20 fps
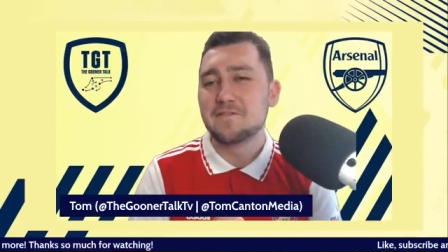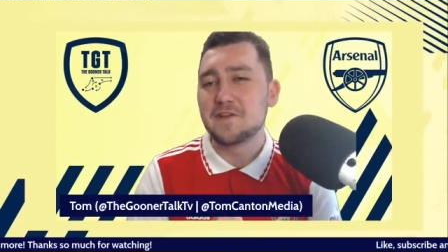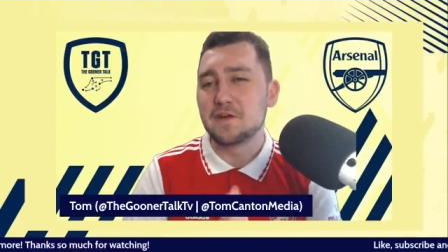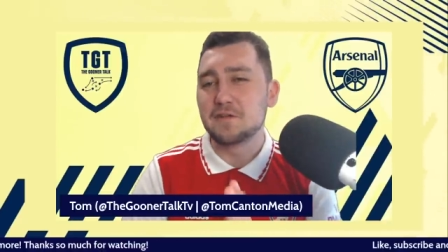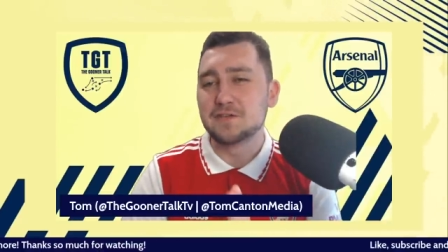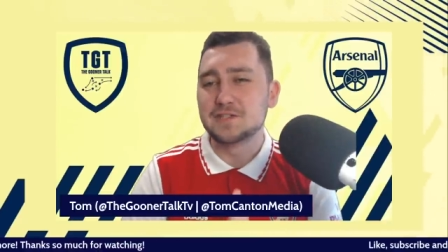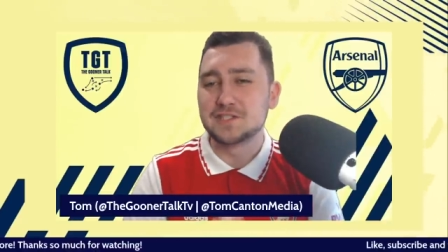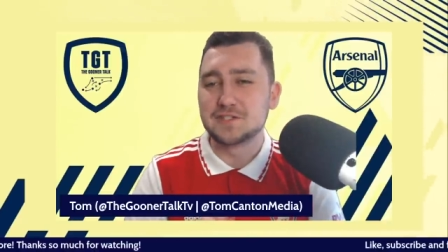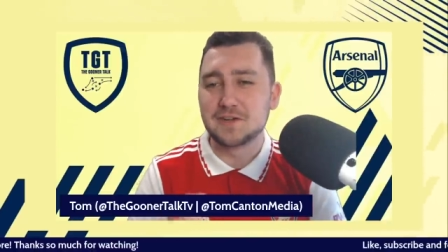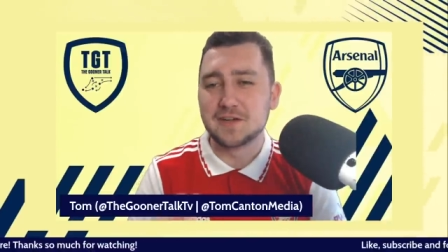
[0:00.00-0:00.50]

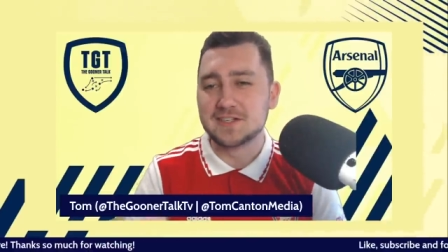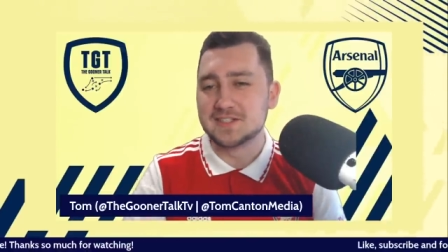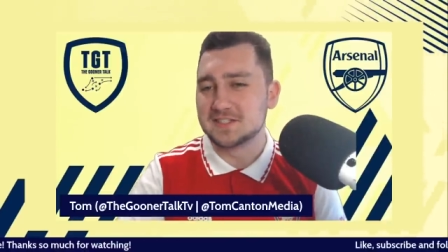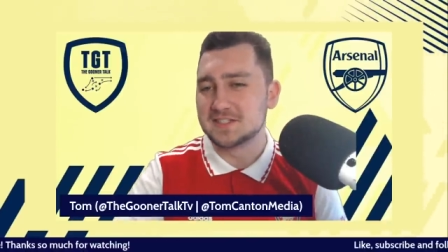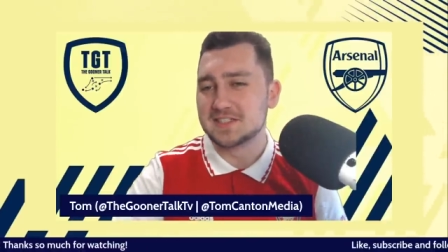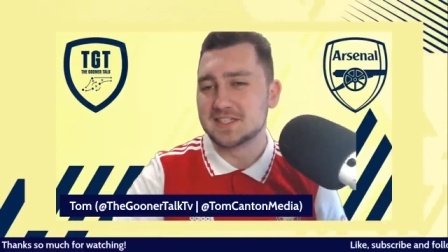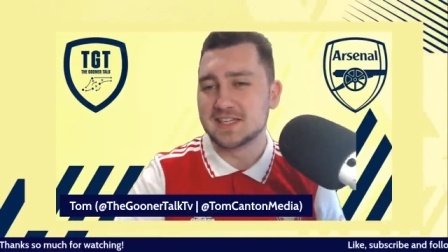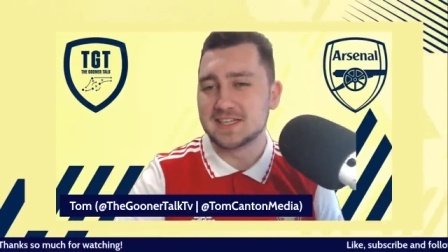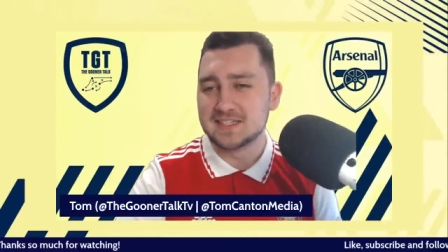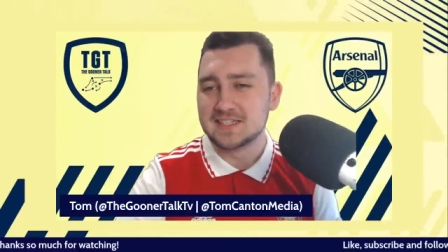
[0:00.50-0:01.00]
Very strange
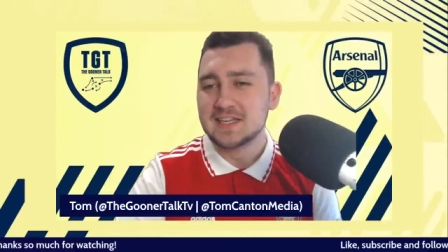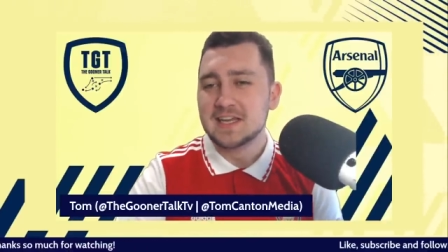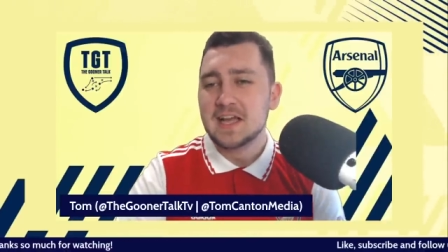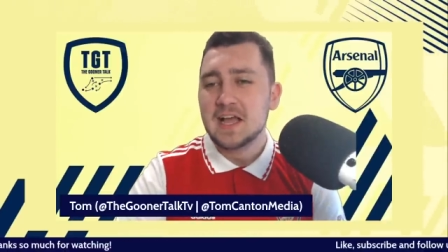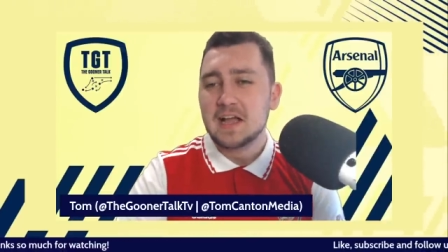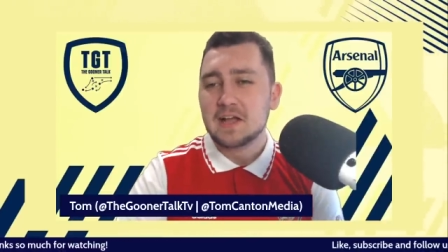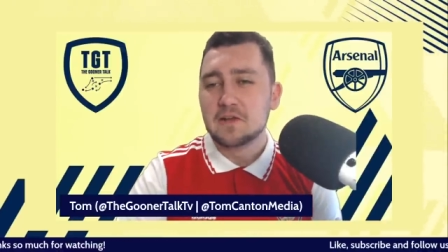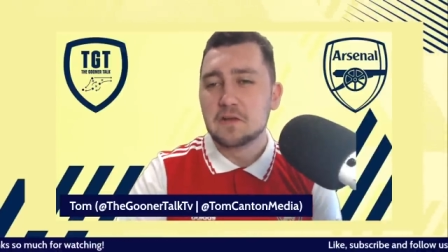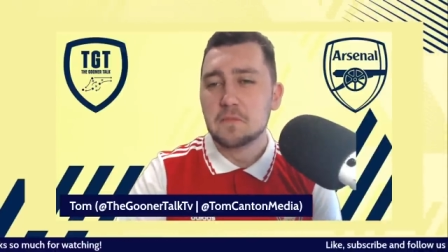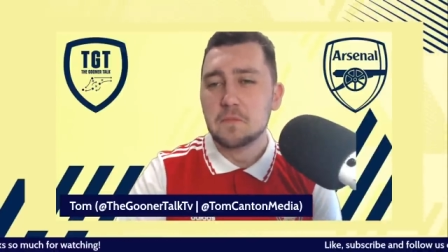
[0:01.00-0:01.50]
indeed.
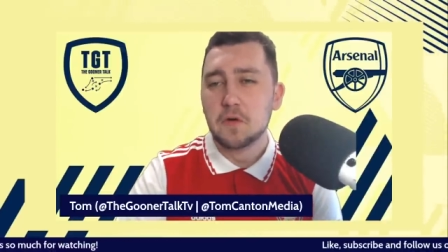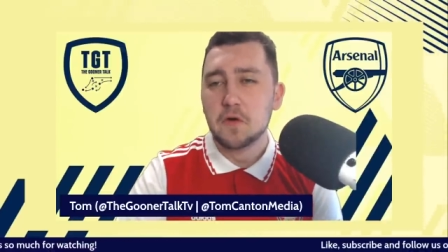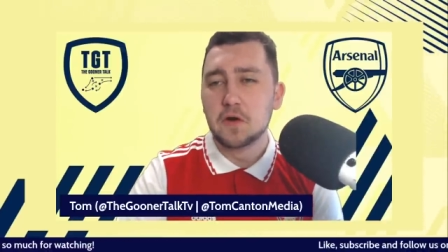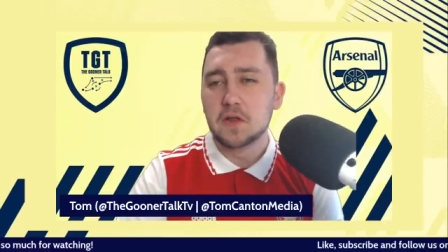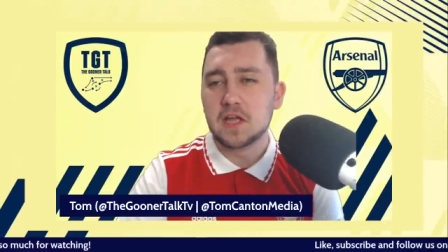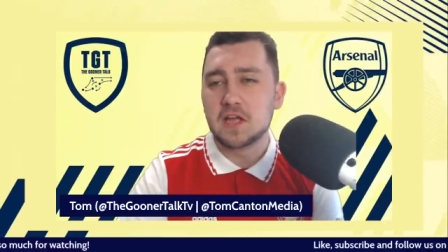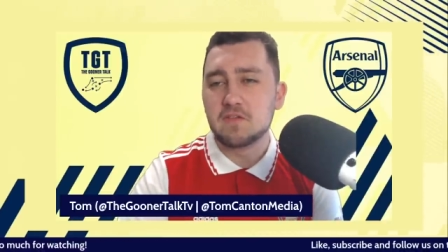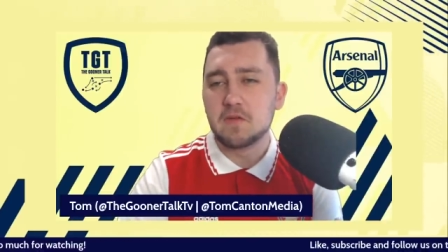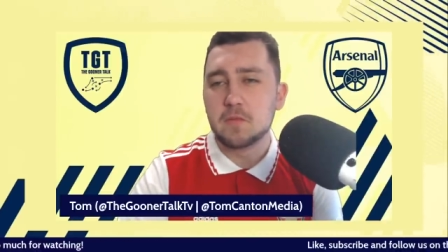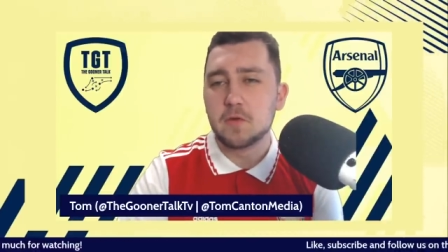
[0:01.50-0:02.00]
Good
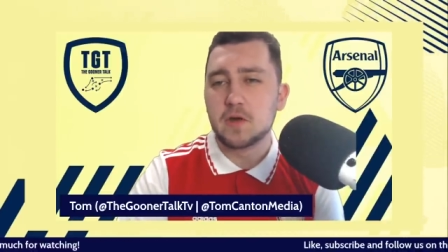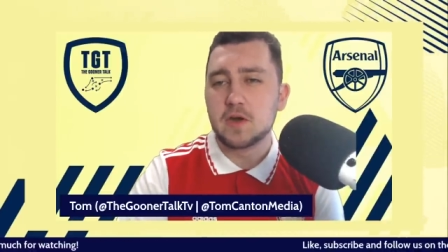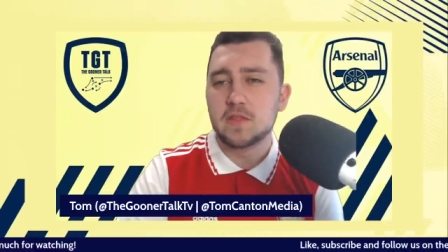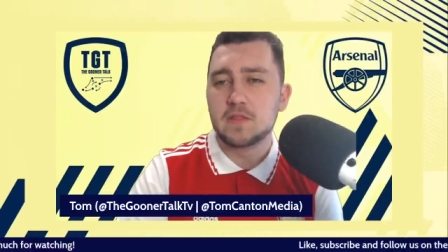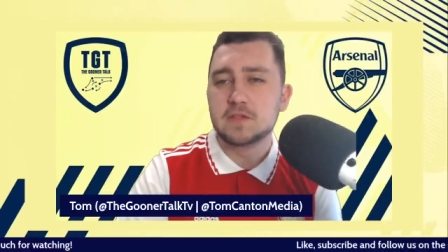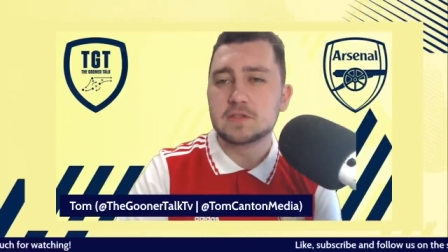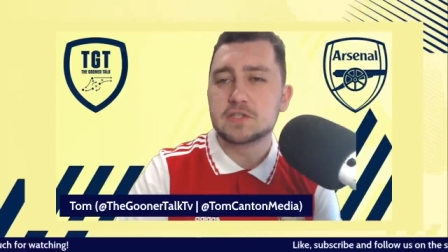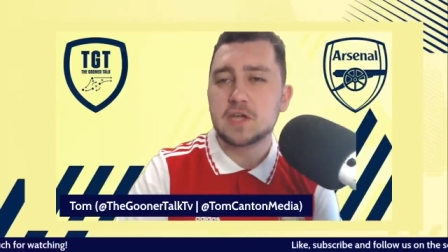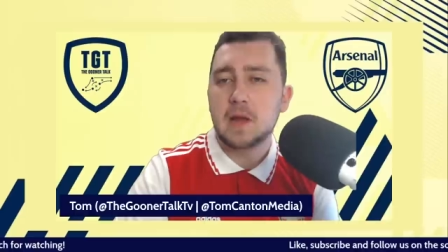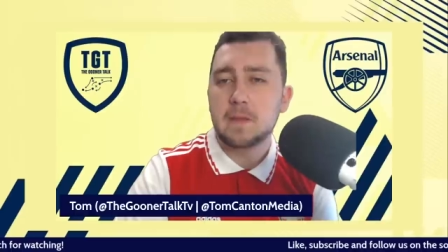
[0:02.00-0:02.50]
morning, everybody in
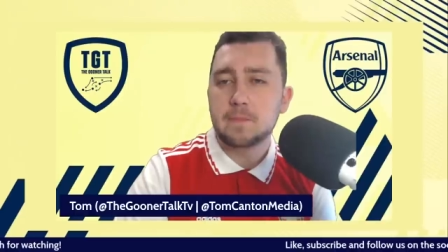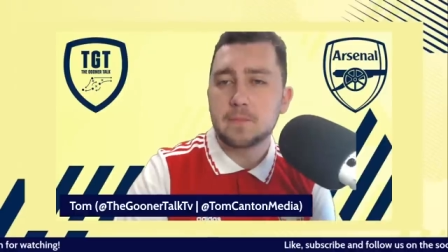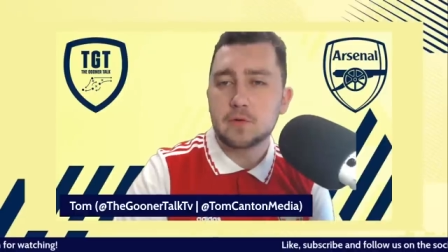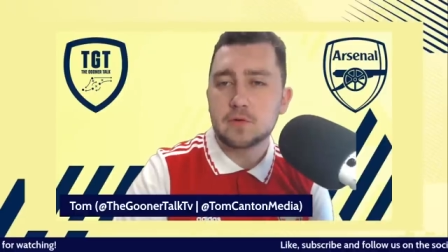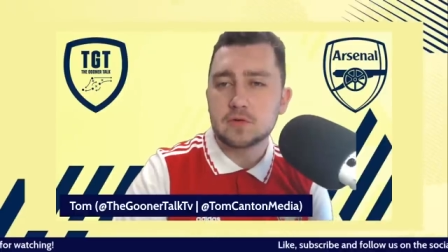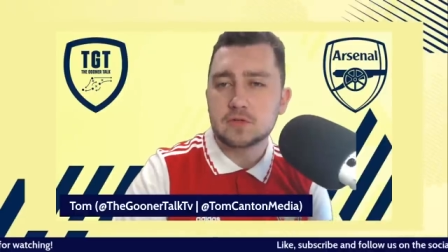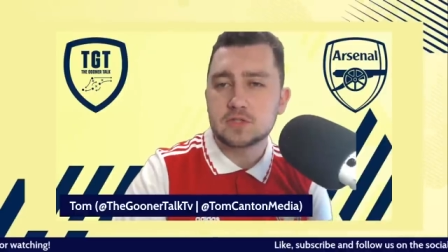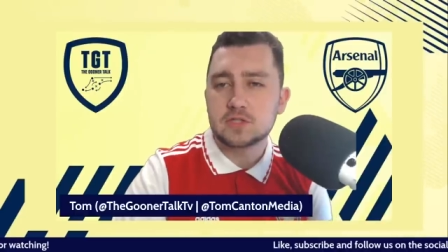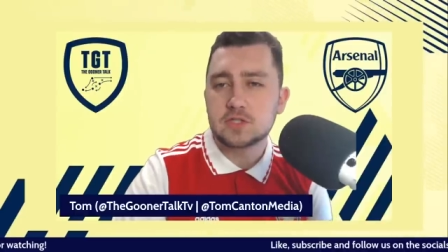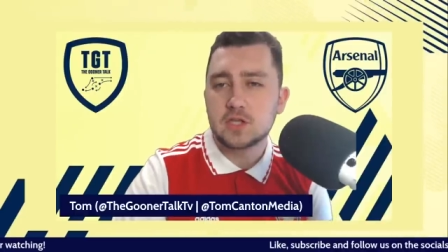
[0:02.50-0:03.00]
the chat
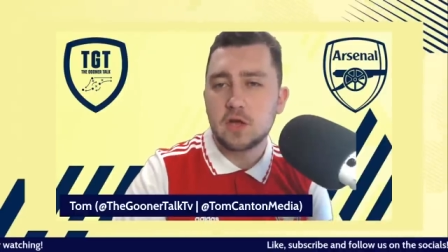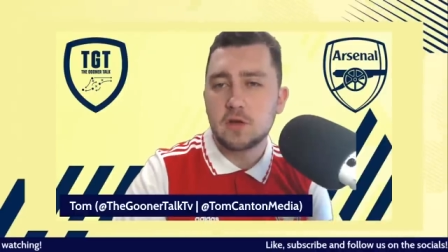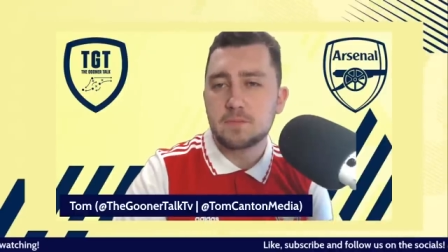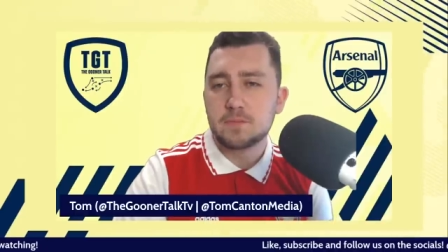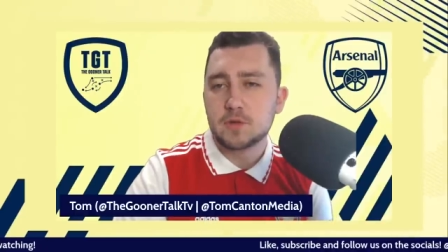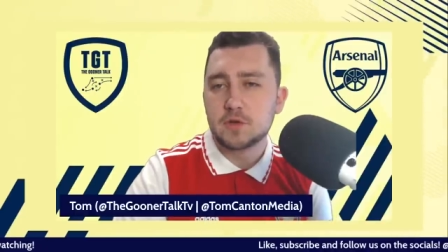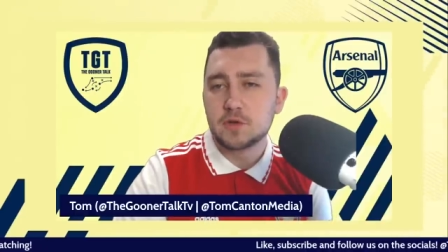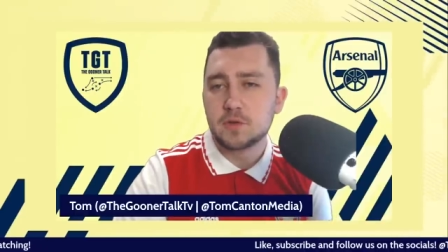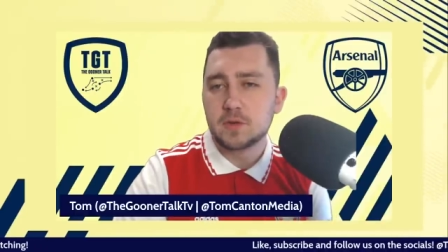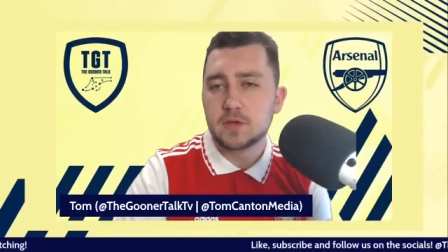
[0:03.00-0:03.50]
box.
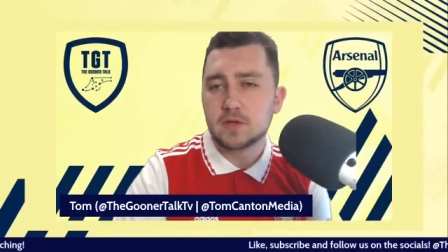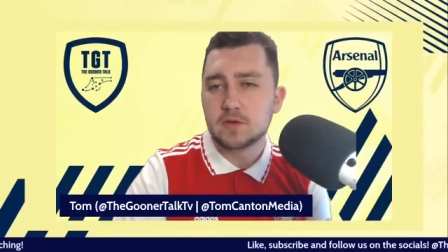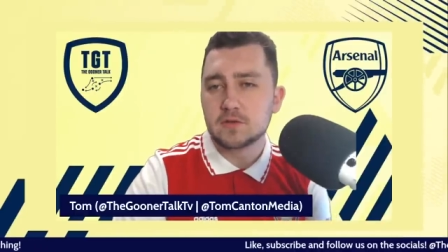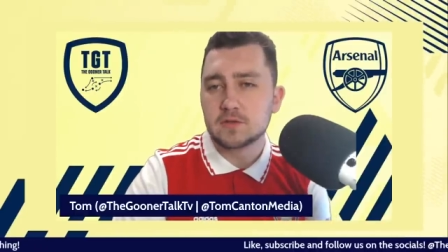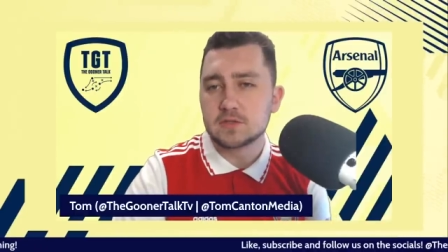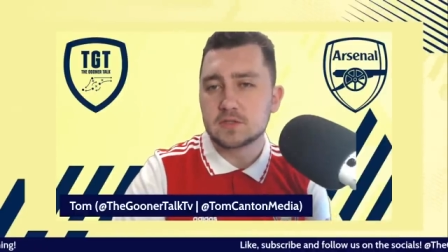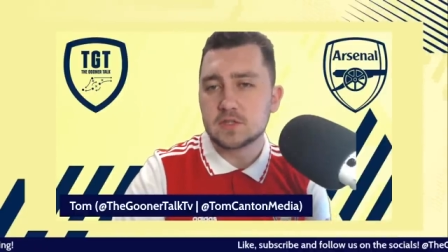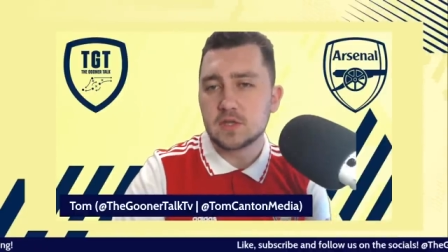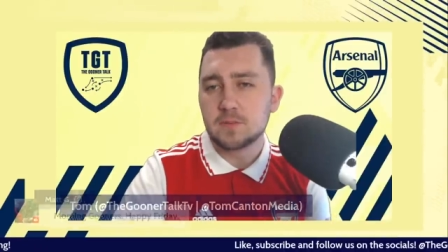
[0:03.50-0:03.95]
Hope you're doing good.